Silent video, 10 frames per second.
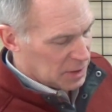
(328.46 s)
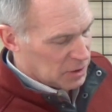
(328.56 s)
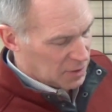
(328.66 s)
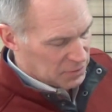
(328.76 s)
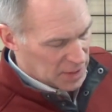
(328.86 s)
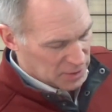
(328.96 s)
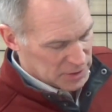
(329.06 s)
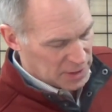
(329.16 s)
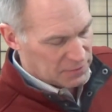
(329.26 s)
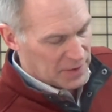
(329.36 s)
the
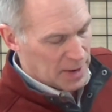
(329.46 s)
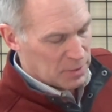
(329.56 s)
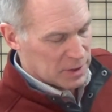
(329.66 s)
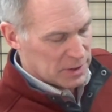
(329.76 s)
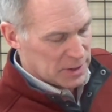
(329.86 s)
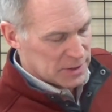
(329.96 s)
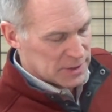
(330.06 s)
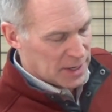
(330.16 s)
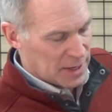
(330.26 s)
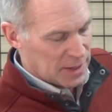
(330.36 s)
outside fabric and the
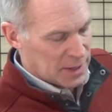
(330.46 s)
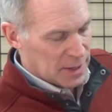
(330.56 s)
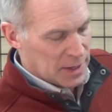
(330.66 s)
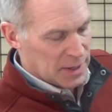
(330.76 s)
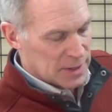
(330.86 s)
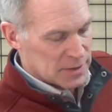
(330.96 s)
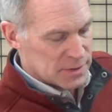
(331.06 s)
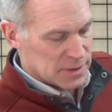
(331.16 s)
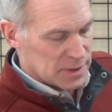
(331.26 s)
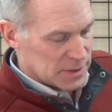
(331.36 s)
inside
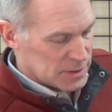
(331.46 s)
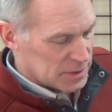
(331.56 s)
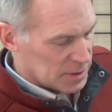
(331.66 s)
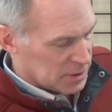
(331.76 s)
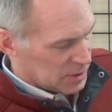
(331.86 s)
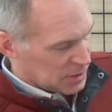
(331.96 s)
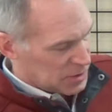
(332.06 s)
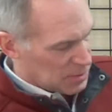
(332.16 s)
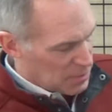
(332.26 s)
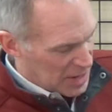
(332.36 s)
is
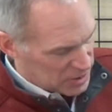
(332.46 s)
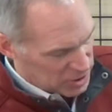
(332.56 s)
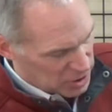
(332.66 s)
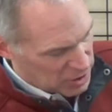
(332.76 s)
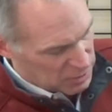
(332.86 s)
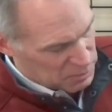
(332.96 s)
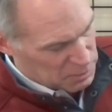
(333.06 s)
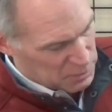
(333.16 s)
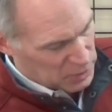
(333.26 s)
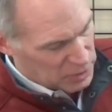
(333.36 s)
the mesh here
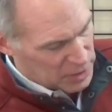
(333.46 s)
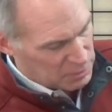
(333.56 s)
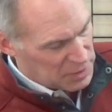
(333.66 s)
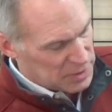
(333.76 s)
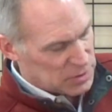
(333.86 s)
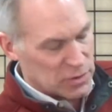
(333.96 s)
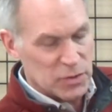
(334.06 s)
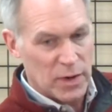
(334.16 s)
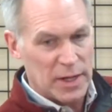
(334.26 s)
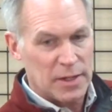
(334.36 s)
looking piece, so
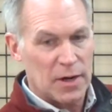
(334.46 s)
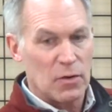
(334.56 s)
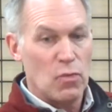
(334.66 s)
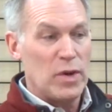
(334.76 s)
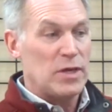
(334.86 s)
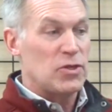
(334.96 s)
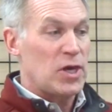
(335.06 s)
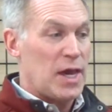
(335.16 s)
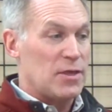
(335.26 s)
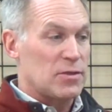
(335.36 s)
it's right there. We
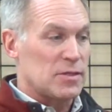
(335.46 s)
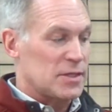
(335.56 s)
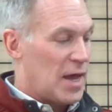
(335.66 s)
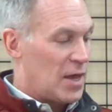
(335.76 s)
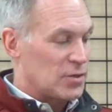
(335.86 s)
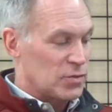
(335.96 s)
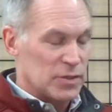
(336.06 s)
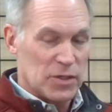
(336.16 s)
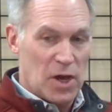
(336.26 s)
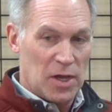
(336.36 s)
changed the style so
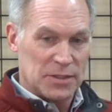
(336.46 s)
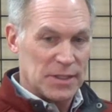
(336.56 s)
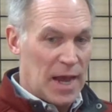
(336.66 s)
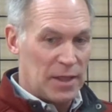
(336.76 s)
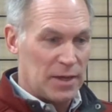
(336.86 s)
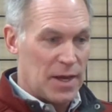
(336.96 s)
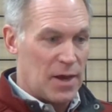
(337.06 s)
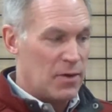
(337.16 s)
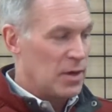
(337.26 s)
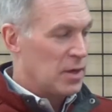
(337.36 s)
it's all solid
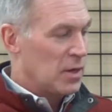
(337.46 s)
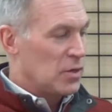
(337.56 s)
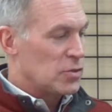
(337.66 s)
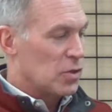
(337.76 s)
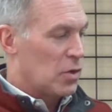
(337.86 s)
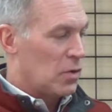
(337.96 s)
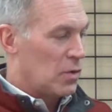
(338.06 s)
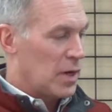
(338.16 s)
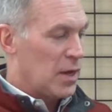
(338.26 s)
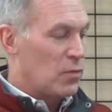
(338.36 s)
now.
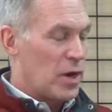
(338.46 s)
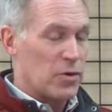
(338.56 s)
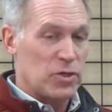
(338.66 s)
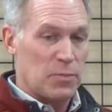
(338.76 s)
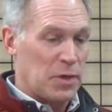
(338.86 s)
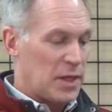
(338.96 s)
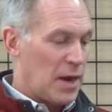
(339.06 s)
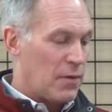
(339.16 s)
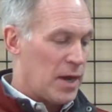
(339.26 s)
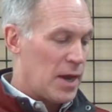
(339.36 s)
So, and we are shipping
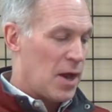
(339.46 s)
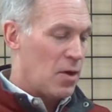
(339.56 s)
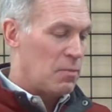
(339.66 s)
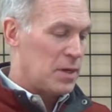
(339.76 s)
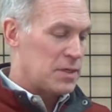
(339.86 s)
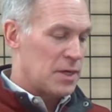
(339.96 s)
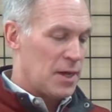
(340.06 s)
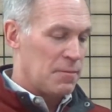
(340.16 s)
that right now, but